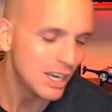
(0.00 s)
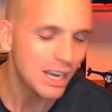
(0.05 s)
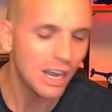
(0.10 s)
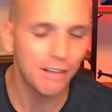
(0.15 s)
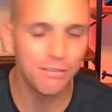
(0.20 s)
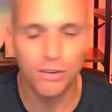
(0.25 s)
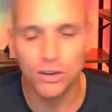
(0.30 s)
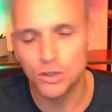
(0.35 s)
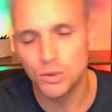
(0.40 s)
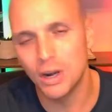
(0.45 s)

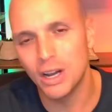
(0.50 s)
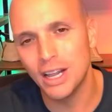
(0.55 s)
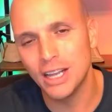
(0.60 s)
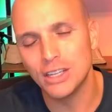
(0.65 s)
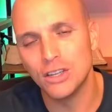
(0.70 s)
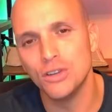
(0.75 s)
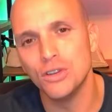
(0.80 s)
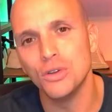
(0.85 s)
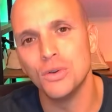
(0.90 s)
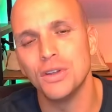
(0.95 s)
And folks, what I
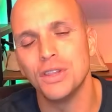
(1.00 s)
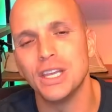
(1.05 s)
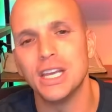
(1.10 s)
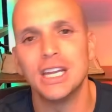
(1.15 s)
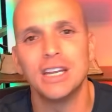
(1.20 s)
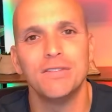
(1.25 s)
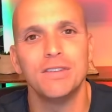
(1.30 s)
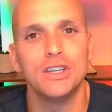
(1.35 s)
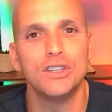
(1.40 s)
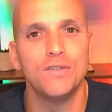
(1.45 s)
like to do at the
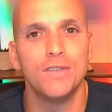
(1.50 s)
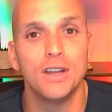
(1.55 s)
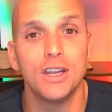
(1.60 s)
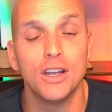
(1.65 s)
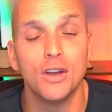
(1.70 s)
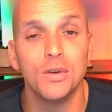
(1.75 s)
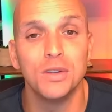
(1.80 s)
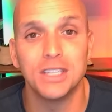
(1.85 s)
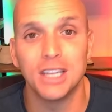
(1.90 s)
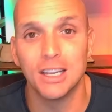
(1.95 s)
end of each
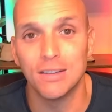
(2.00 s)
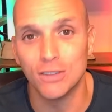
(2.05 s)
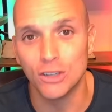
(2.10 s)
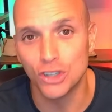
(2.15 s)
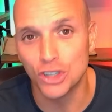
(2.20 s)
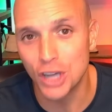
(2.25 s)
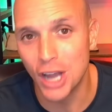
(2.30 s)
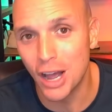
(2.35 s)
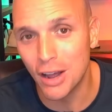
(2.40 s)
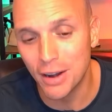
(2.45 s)
video is give a
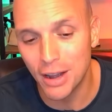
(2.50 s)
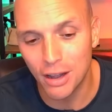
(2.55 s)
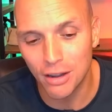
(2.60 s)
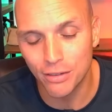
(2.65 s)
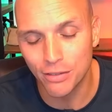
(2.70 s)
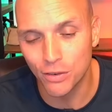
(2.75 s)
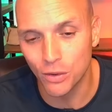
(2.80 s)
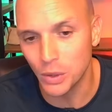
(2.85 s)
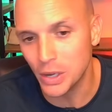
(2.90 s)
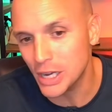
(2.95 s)
shout out
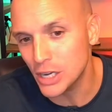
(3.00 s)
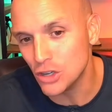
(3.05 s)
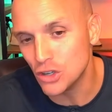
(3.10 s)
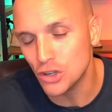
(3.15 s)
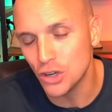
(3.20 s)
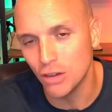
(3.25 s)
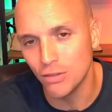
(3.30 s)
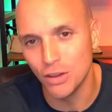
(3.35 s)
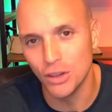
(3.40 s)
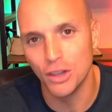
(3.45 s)
for each
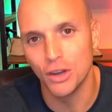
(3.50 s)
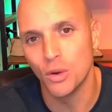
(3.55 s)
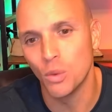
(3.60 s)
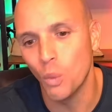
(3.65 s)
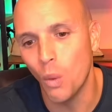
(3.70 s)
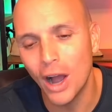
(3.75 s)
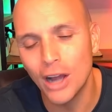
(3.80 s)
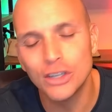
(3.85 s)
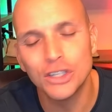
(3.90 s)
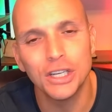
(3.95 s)
of you that are
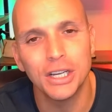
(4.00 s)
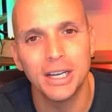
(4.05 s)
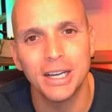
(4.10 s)
watching.